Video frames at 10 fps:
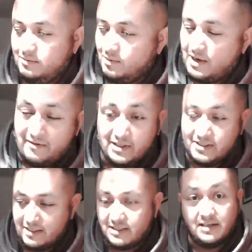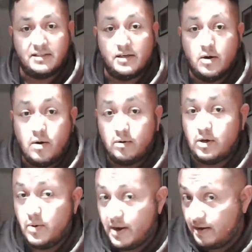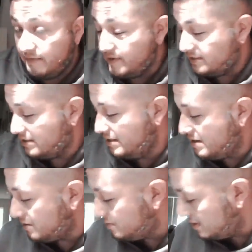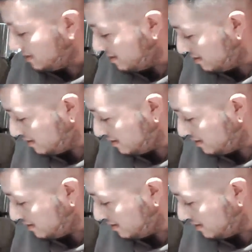whenever this decides to go, I'll go ahead and invest in another one.